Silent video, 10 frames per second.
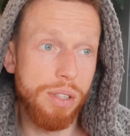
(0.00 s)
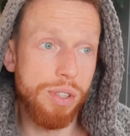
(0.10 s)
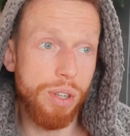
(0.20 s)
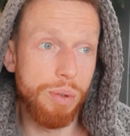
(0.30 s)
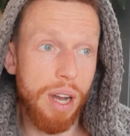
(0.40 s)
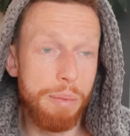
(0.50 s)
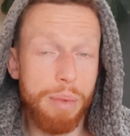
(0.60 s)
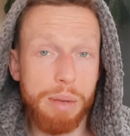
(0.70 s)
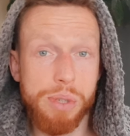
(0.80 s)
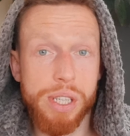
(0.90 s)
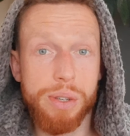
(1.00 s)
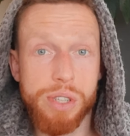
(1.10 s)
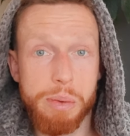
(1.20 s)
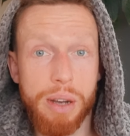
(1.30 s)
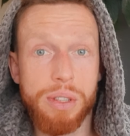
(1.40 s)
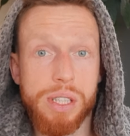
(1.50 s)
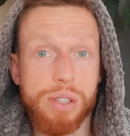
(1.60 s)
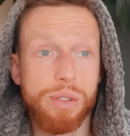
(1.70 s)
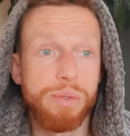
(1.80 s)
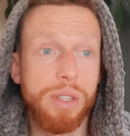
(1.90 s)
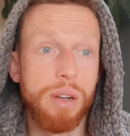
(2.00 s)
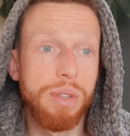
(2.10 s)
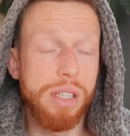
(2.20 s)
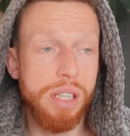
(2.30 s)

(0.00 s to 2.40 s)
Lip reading: so I'm serious about this stuff. You know,